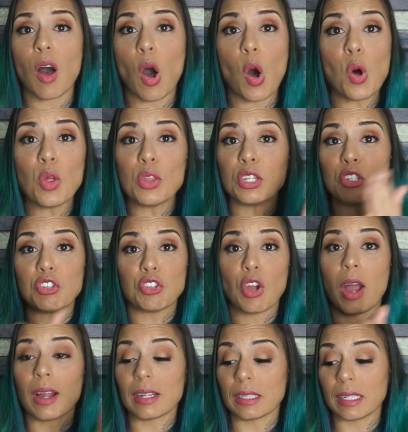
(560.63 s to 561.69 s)
All the
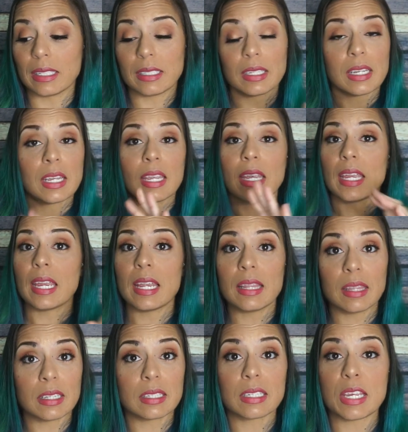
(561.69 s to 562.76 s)
chocolate
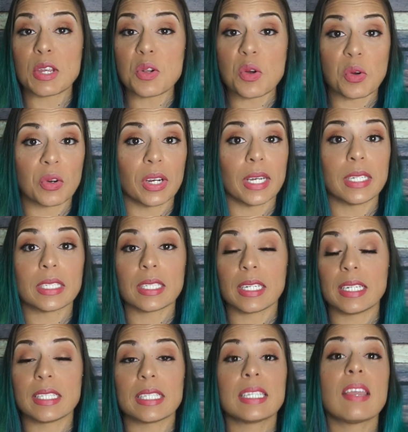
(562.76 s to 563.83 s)
in this Keto Krate
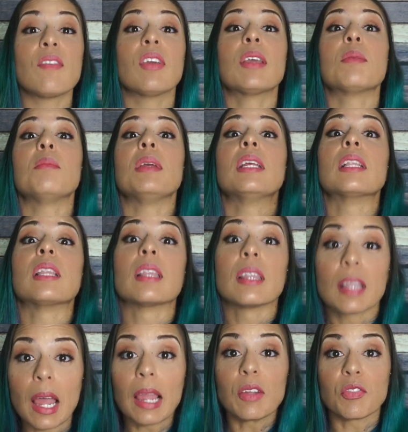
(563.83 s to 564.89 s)
is giving me
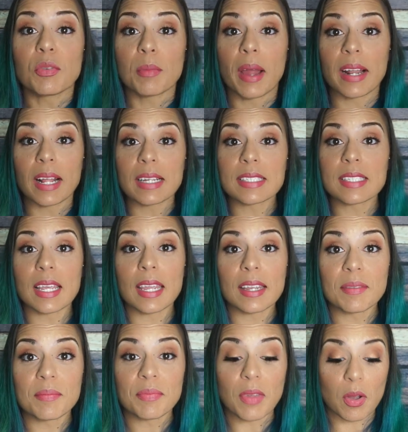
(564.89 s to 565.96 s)
life, might I say.
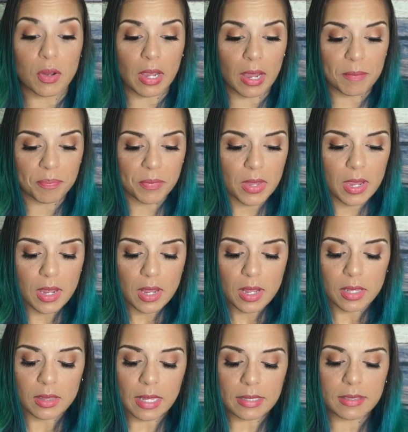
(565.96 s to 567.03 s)
Okay,
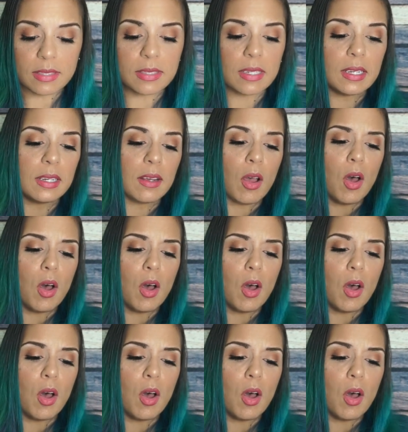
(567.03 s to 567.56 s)
let's see.